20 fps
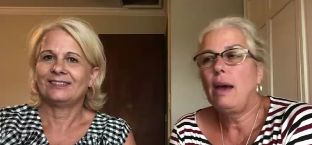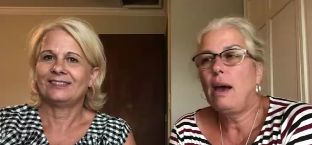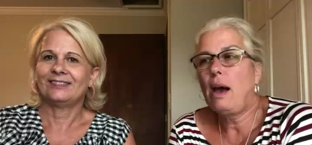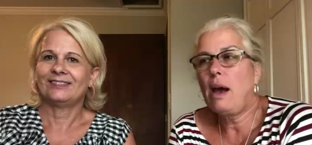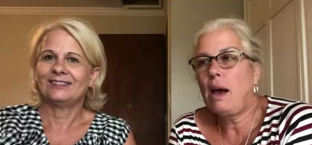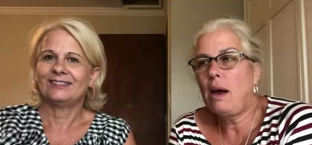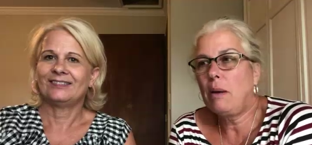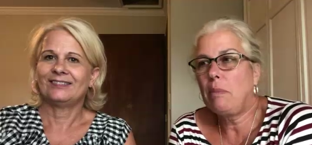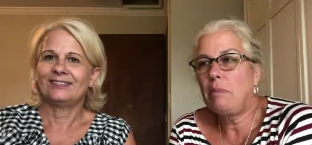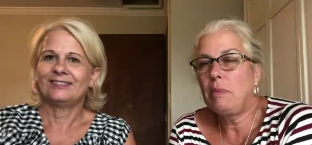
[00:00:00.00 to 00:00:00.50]

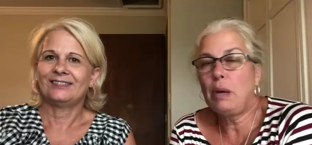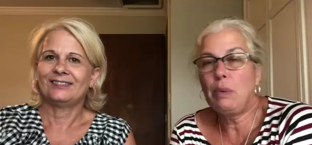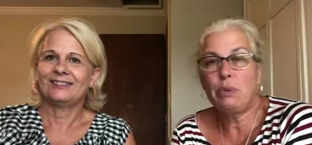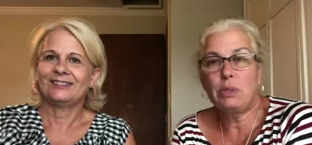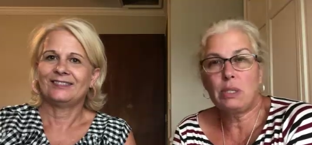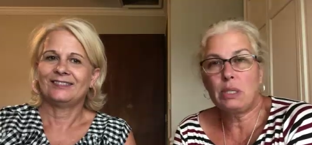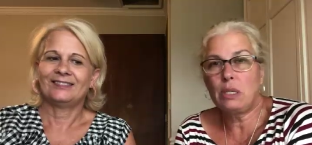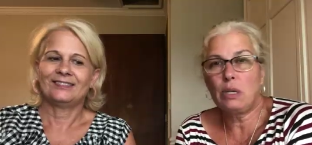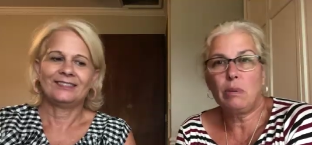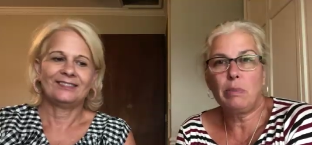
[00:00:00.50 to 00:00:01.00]
Speaker 1: Um, it
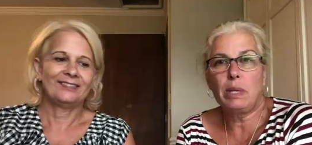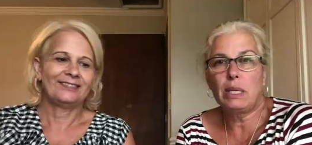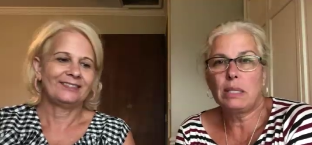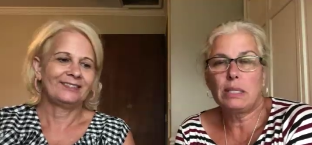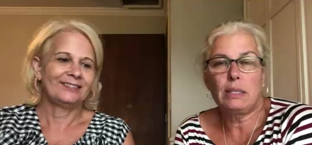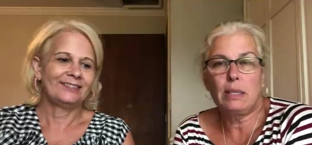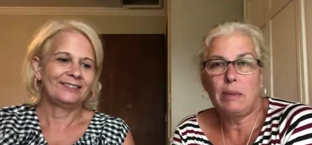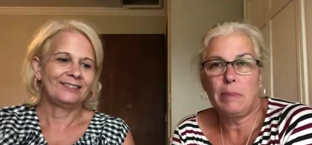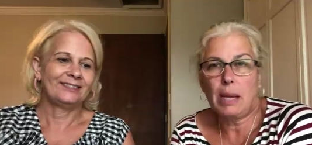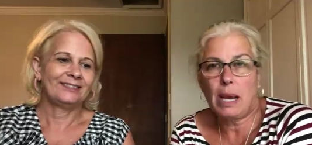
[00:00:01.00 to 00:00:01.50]
would still be a
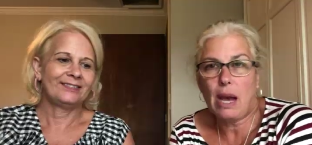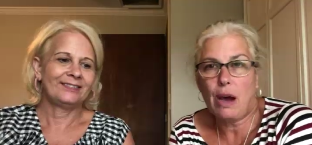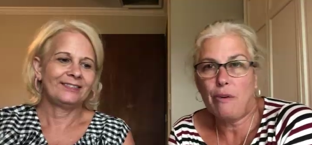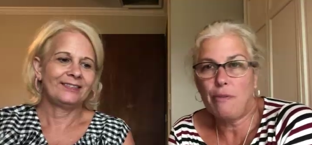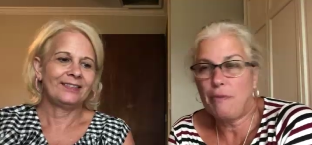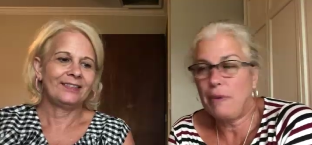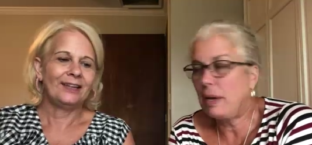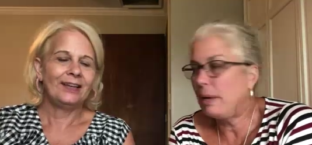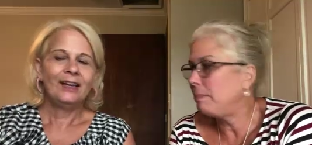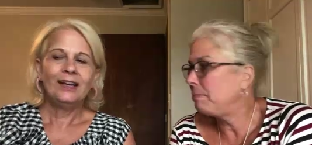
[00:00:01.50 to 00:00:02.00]
slimming
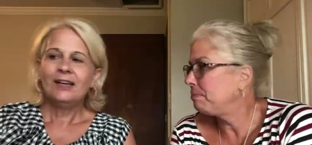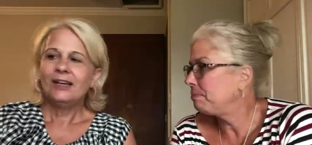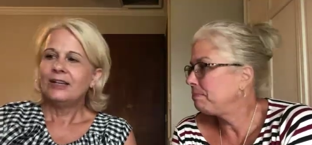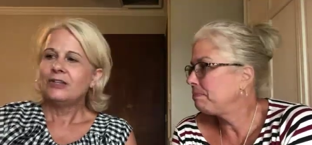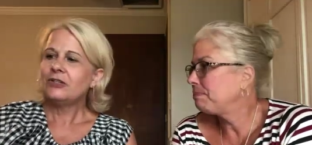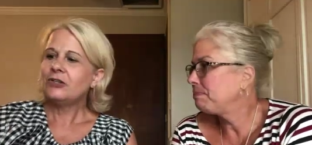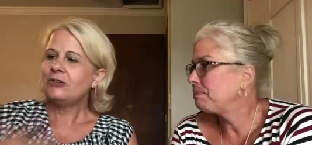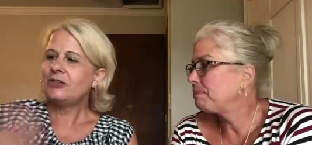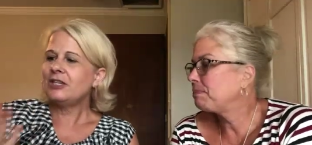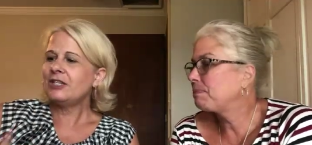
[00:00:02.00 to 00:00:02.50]
outfit.
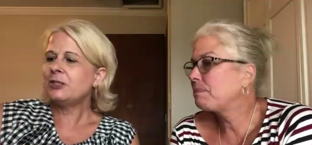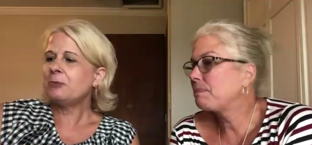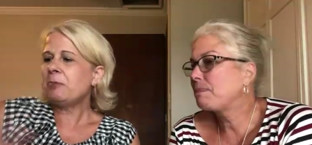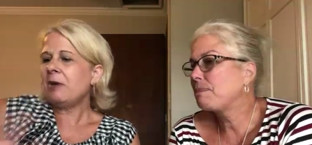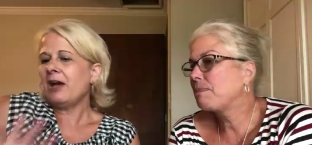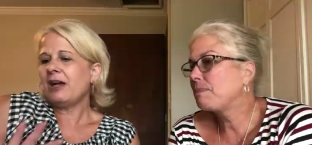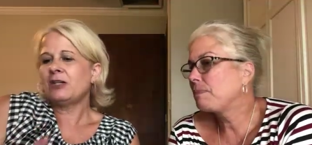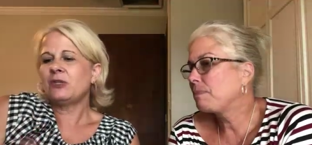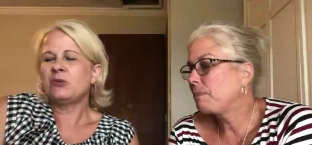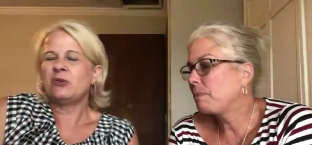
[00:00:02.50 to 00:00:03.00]
Speaker 2: So this
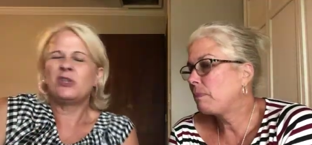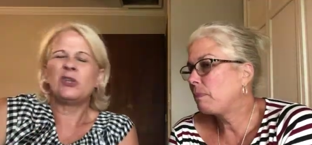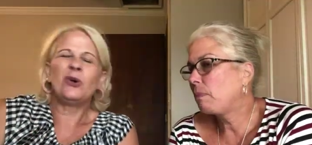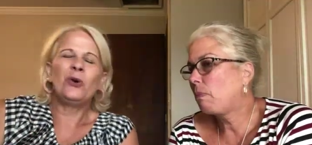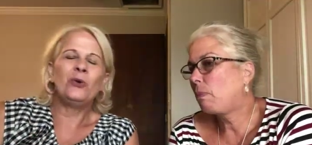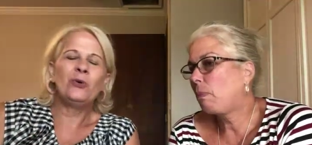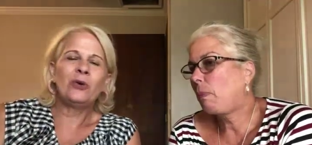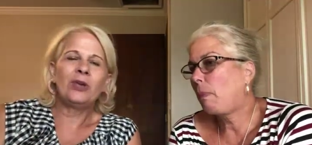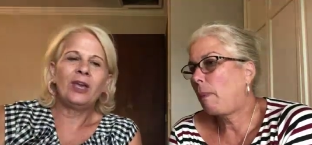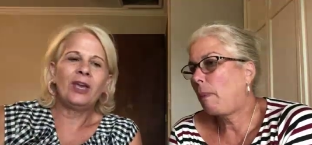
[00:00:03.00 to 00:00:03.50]
box is
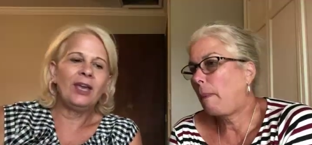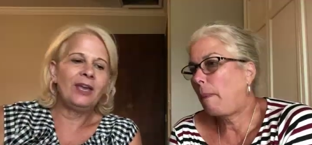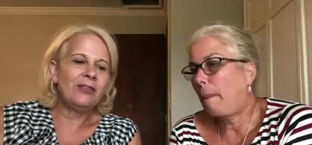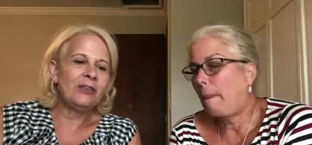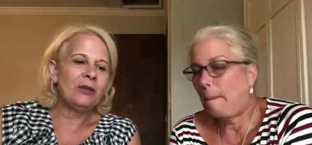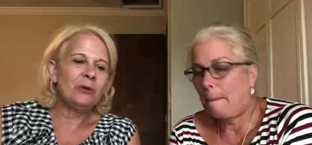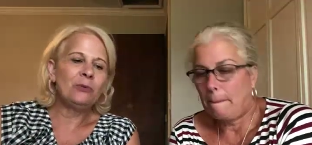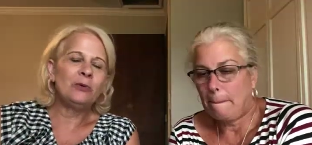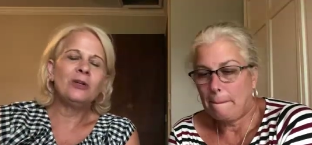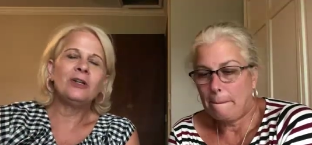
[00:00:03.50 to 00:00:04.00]
okay.
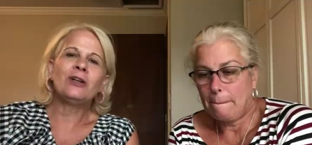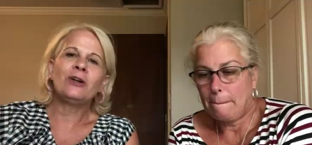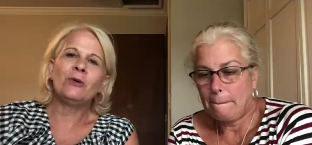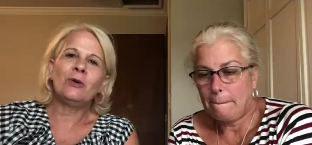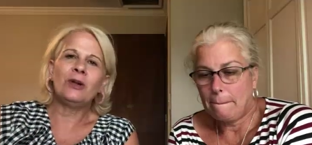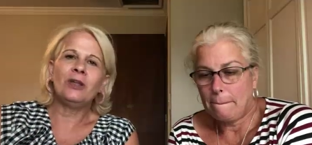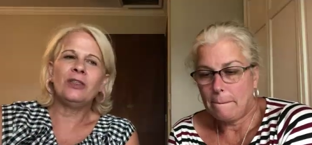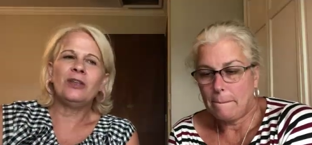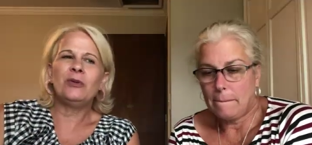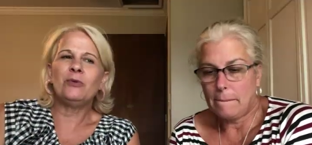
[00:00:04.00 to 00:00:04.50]
There were
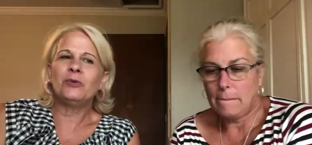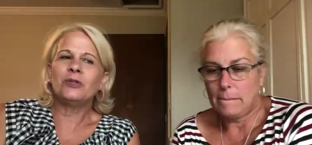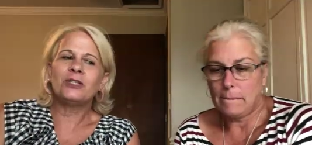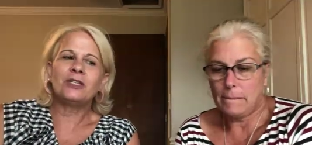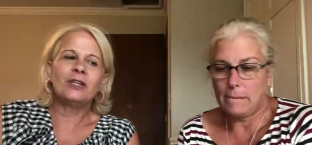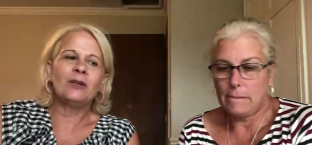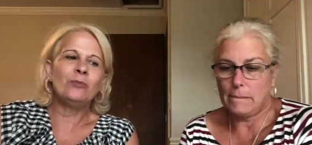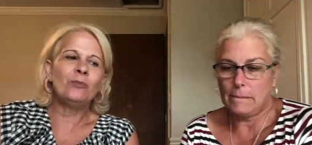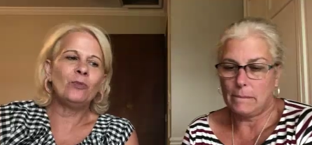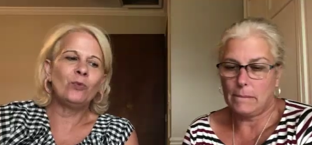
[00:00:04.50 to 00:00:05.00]
quite, there were
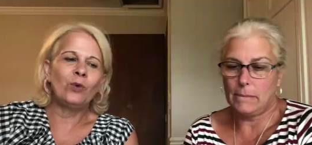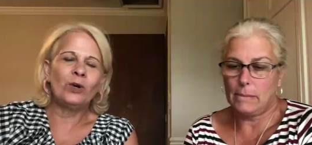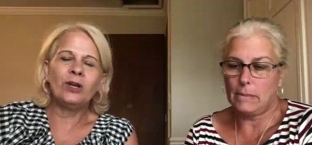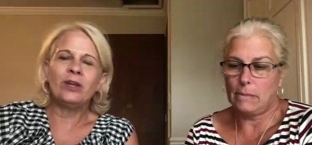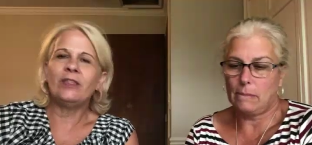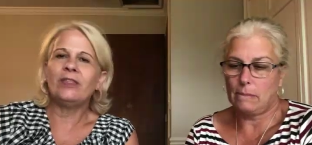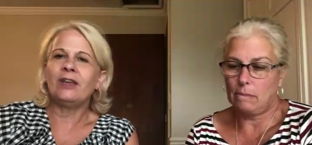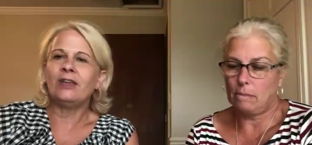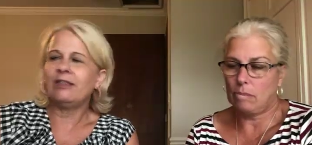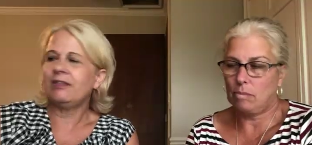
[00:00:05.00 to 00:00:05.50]
some what
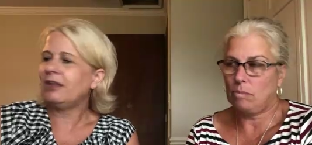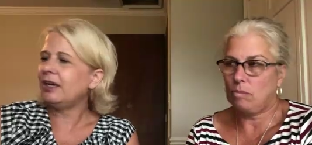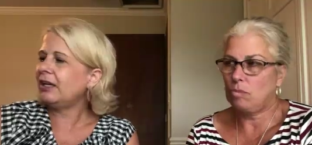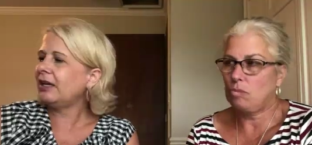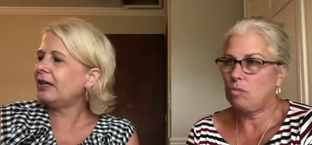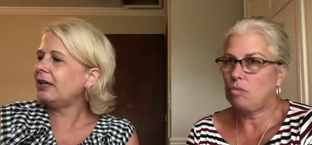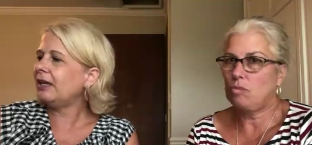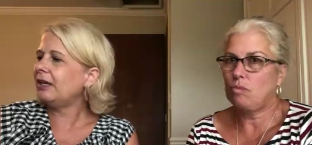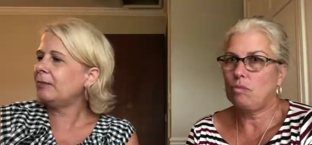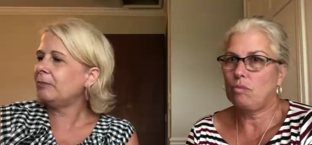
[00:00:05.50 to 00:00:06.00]
are they
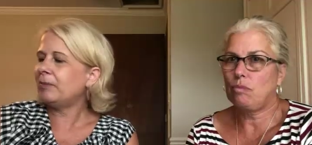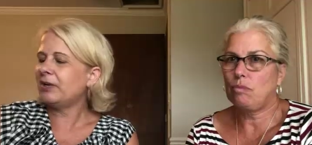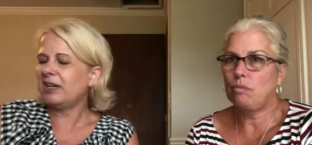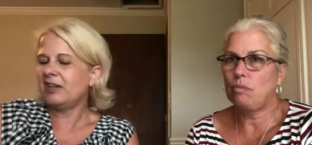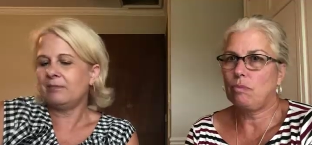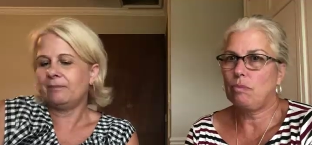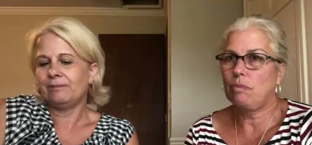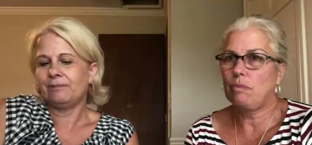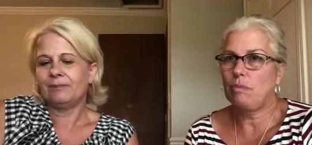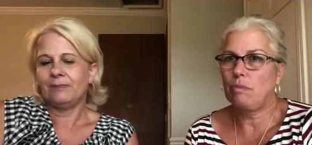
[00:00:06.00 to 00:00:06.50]
thinking,
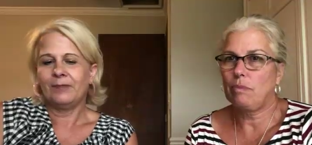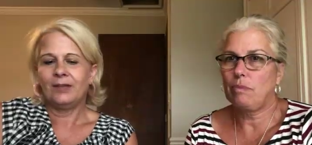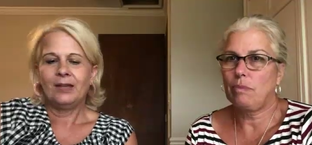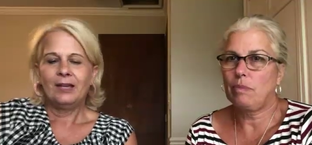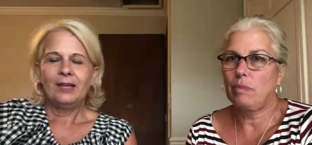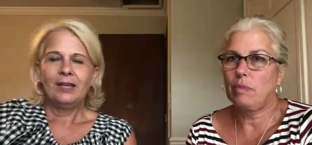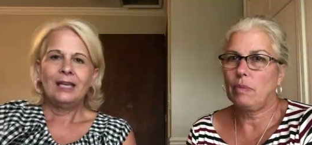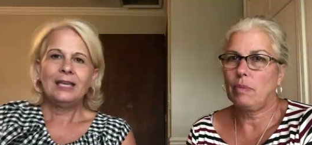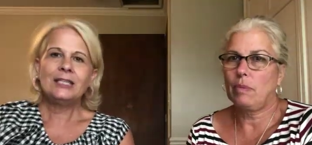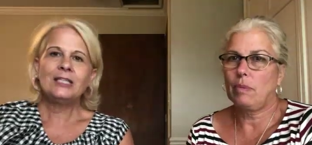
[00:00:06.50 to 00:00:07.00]
but
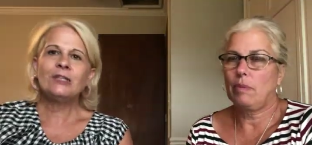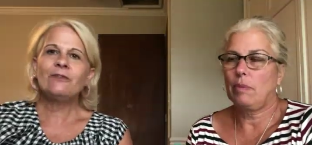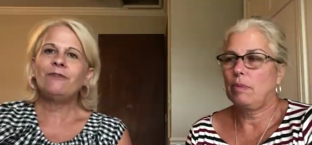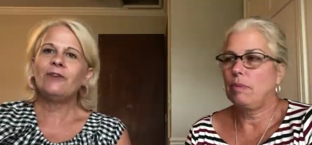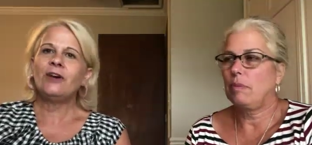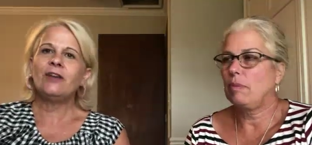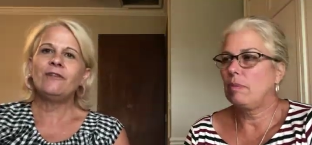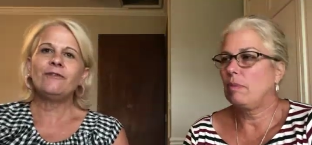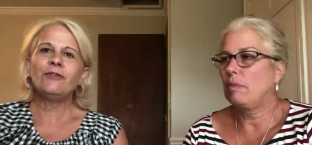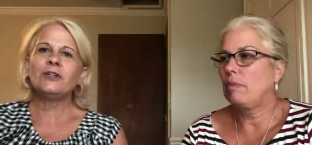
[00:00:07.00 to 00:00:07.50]
it's
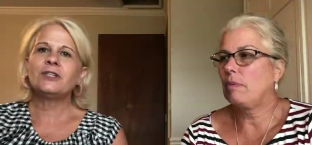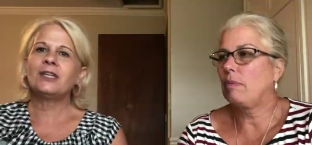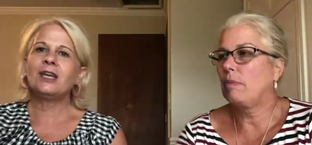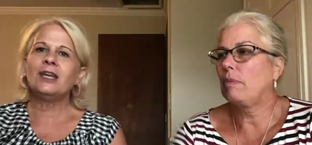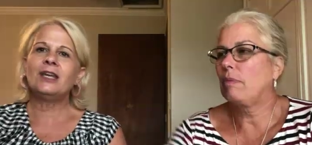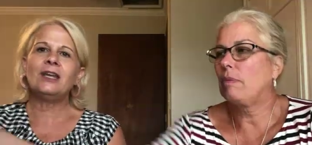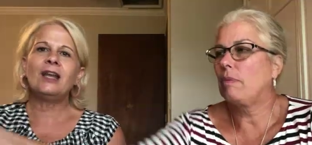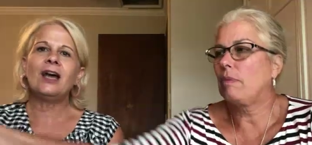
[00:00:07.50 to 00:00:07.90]
fun for ten